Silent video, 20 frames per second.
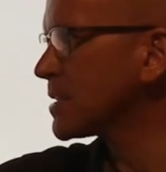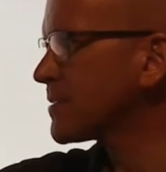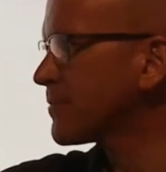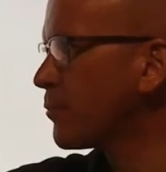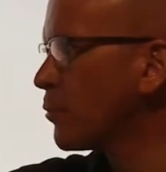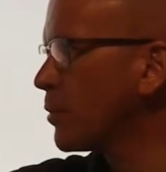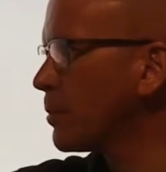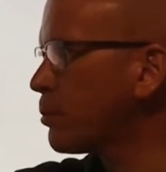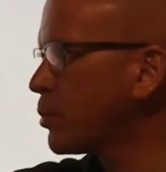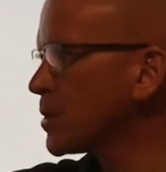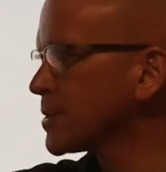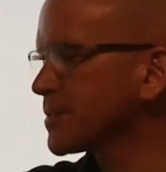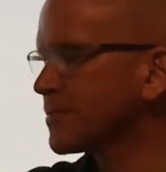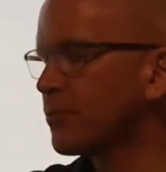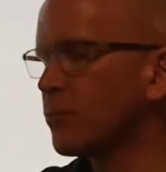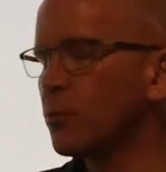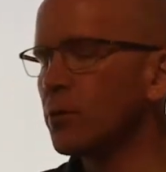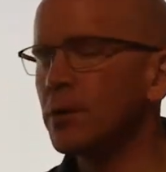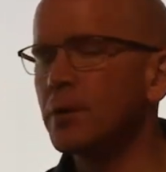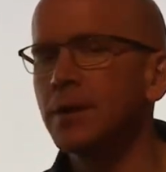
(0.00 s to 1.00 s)
4 plus
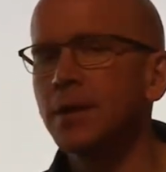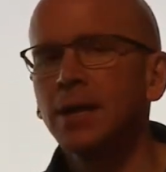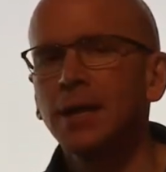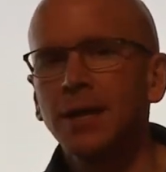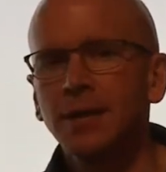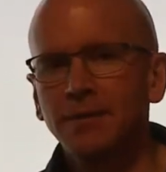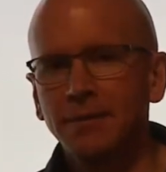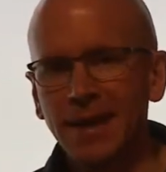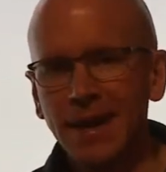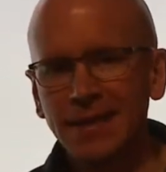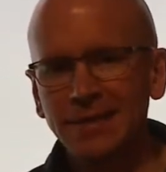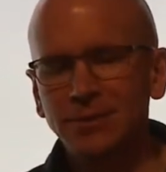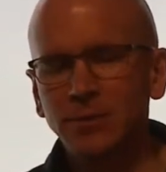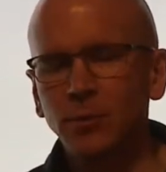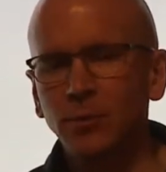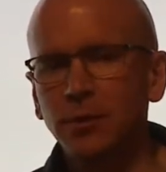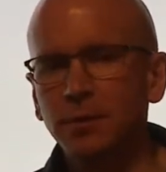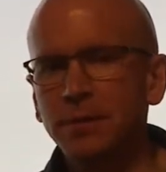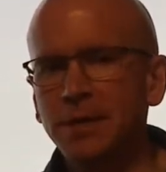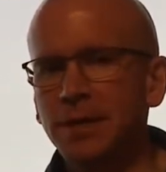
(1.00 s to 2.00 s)
4. That is
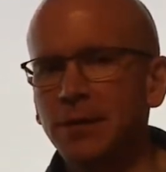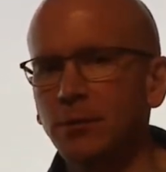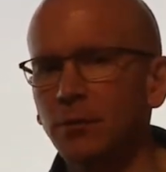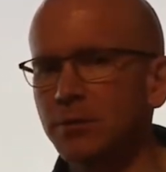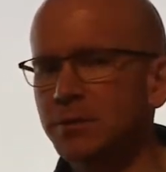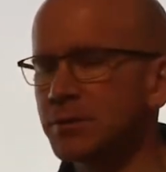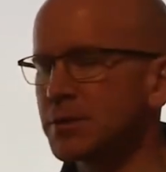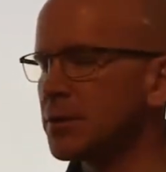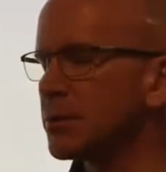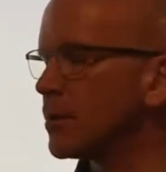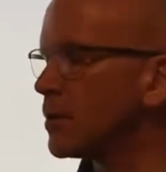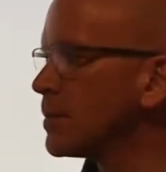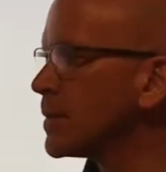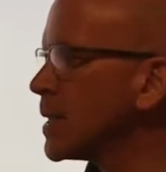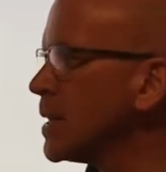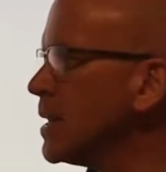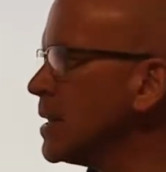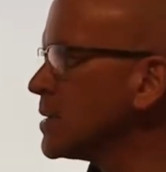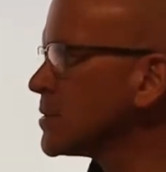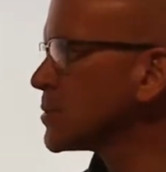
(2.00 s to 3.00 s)
going to be equal to 0.
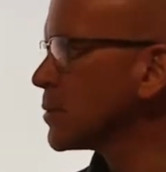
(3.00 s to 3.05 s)
So